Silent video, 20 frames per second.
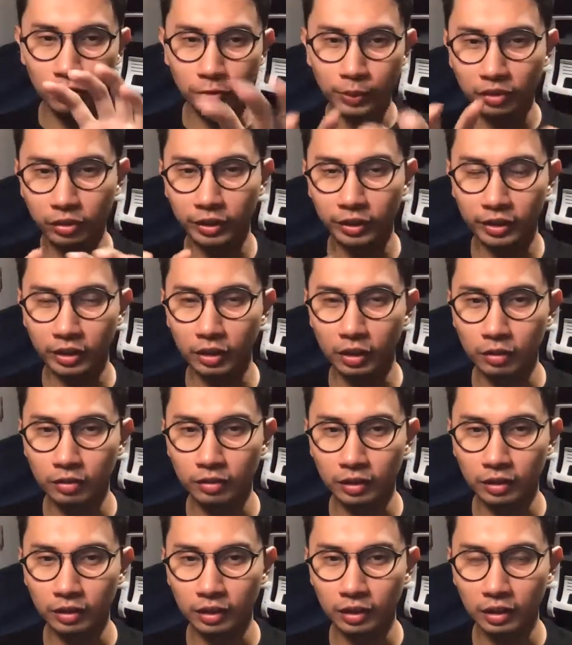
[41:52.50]

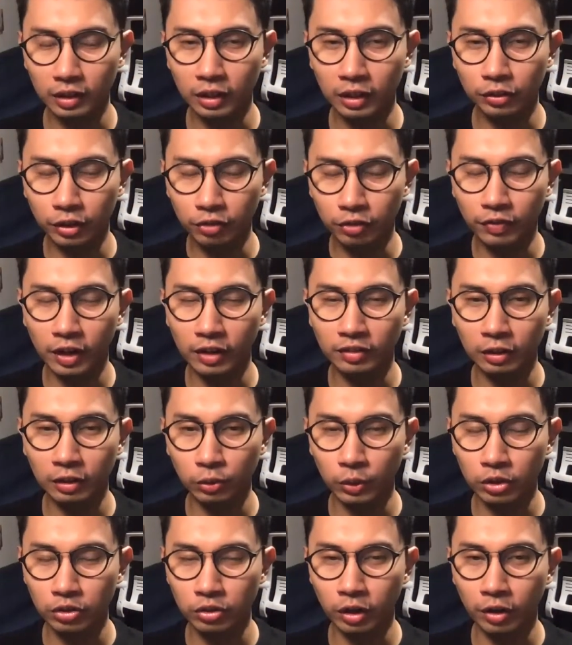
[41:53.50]
circles interfacing
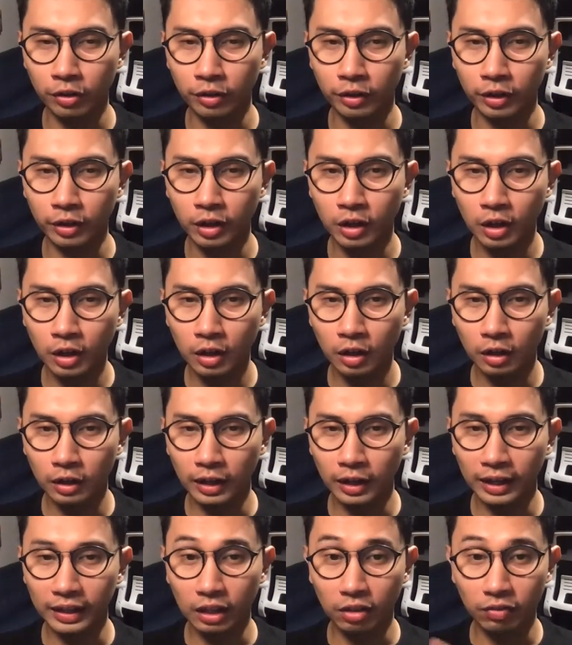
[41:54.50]
to each other
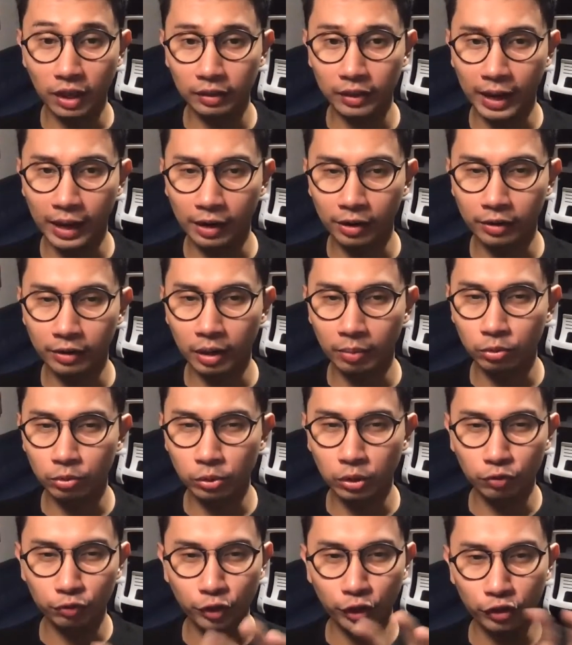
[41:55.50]
like a Venn diagram. So
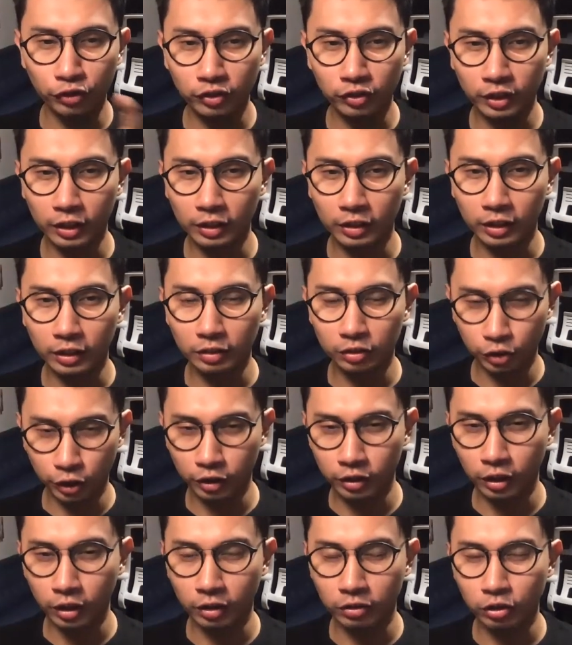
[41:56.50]
the first
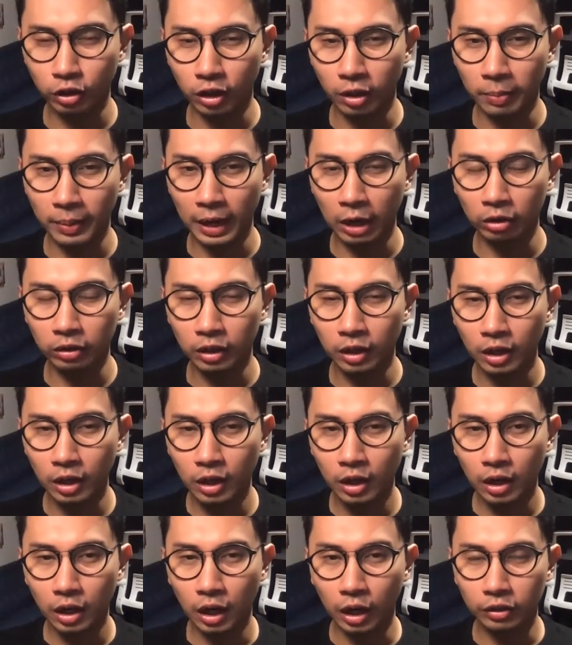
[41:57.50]
circle is all about
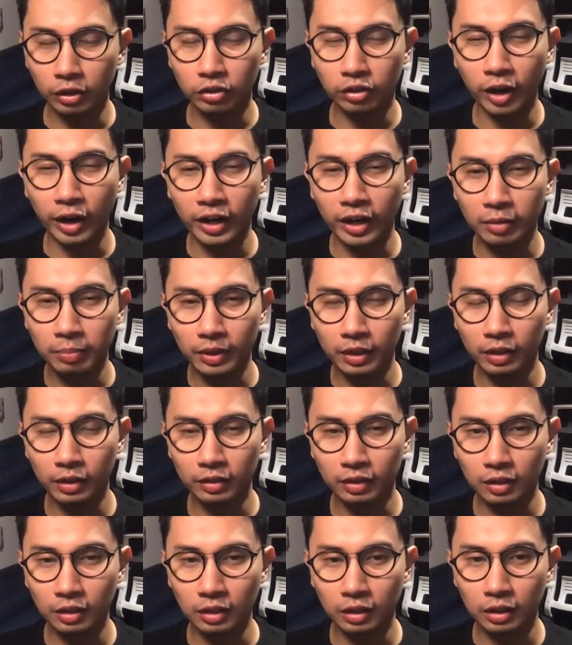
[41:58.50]

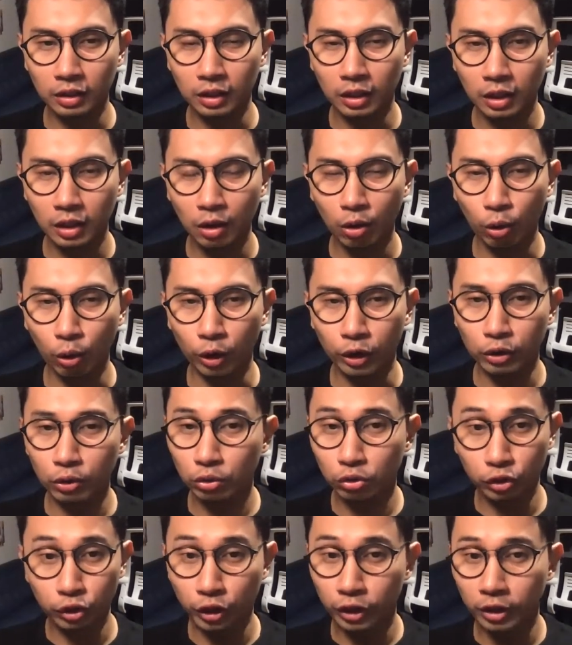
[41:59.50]
desirability or
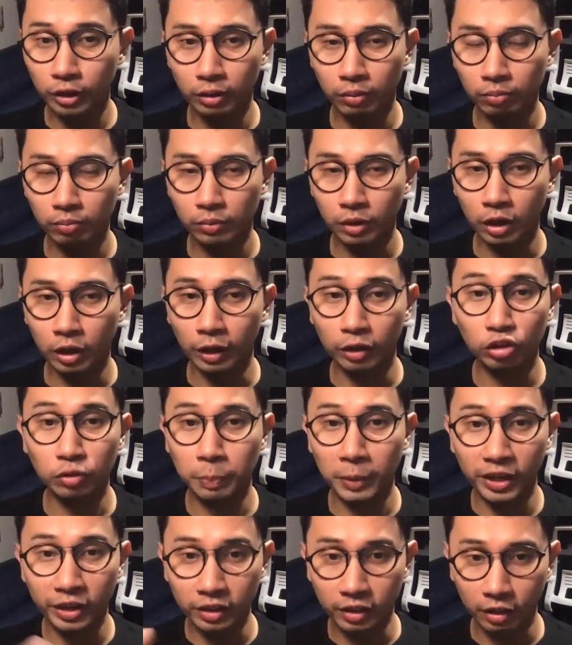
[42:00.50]
user
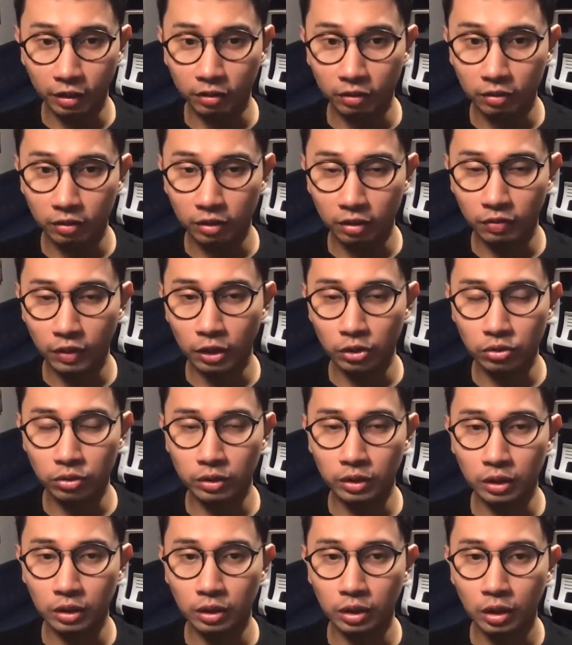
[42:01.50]
experience eventually.